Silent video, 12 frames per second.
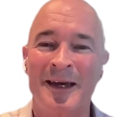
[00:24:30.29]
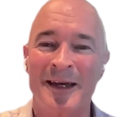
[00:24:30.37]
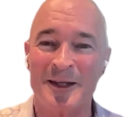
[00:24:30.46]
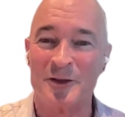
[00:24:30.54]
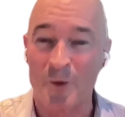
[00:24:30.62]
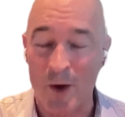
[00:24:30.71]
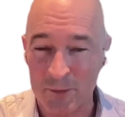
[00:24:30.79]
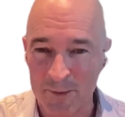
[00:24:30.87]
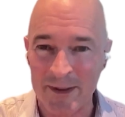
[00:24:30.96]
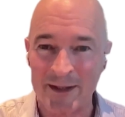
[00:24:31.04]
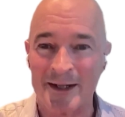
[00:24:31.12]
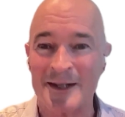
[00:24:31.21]

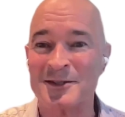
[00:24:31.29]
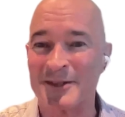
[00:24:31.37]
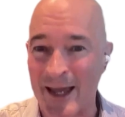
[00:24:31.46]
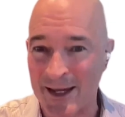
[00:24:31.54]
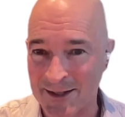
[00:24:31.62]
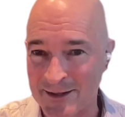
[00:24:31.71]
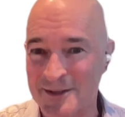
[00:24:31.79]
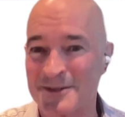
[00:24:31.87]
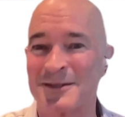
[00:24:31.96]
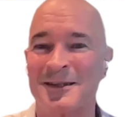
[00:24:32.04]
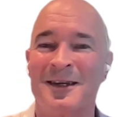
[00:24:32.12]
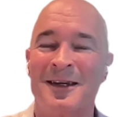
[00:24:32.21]
interoperability
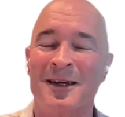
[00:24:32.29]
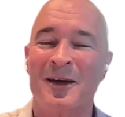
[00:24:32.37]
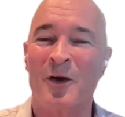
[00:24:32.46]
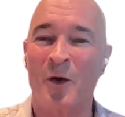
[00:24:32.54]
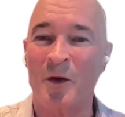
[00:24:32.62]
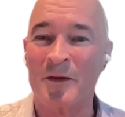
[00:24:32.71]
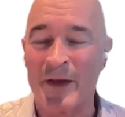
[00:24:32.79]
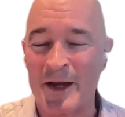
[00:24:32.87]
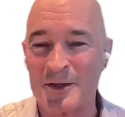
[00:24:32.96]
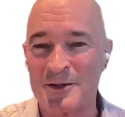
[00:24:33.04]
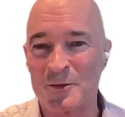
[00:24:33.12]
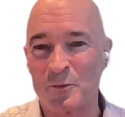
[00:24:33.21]
standards, all of
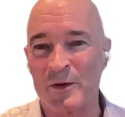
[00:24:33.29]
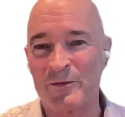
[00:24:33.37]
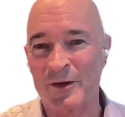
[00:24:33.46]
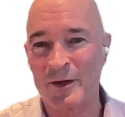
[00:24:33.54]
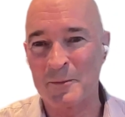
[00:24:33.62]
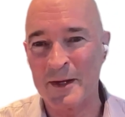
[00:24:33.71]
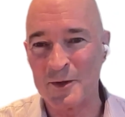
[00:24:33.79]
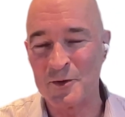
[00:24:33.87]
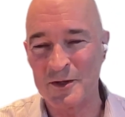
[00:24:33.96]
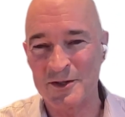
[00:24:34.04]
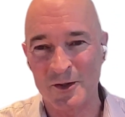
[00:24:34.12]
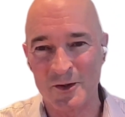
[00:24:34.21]
those, we've got to be
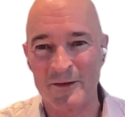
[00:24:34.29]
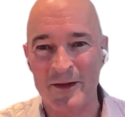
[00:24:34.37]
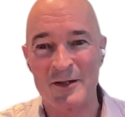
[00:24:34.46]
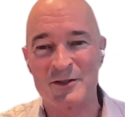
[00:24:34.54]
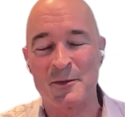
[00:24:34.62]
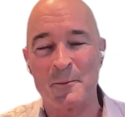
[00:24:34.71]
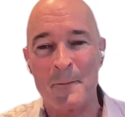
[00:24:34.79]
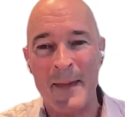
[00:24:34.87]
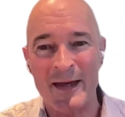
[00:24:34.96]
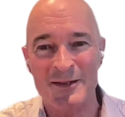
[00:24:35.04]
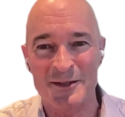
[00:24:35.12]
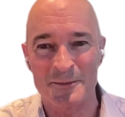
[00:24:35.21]
addressing all of those to
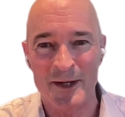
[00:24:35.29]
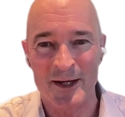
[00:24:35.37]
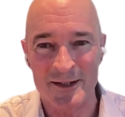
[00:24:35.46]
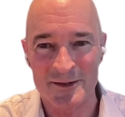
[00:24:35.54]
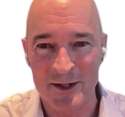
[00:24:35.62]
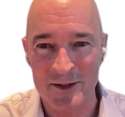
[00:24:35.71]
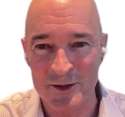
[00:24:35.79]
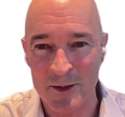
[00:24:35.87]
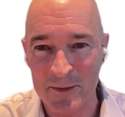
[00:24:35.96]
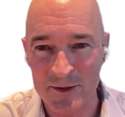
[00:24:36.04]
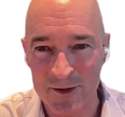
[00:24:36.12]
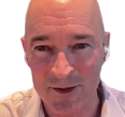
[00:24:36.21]
maximize those
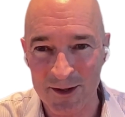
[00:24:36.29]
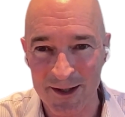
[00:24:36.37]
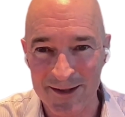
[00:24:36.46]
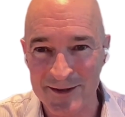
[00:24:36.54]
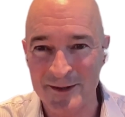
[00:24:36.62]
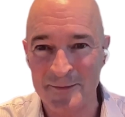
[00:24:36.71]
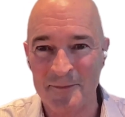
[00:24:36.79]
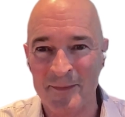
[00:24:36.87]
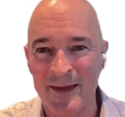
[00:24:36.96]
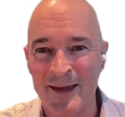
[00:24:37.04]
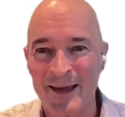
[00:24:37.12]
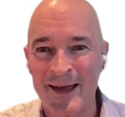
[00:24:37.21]
opportunities.
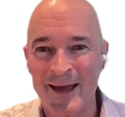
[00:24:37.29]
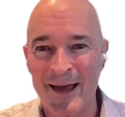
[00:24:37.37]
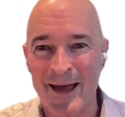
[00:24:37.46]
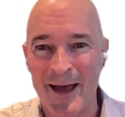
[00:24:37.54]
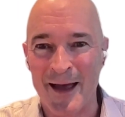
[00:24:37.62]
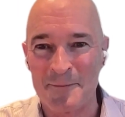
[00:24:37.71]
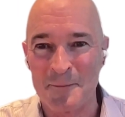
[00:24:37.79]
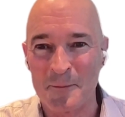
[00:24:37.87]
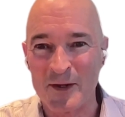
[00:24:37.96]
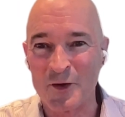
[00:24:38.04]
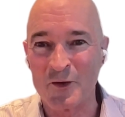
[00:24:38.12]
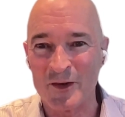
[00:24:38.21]

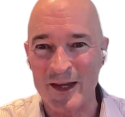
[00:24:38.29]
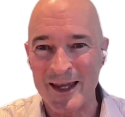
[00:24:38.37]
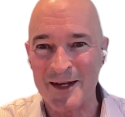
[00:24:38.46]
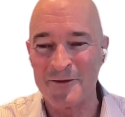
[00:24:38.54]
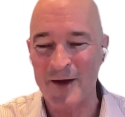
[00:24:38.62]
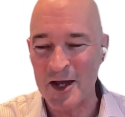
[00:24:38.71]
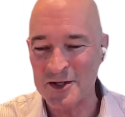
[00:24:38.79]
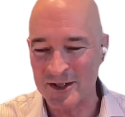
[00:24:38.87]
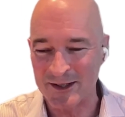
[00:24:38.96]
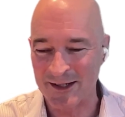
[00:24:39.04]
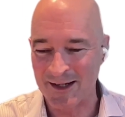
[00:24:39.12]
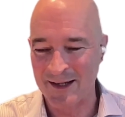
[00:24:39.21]
Because
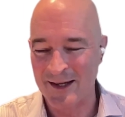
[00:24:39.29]
innovation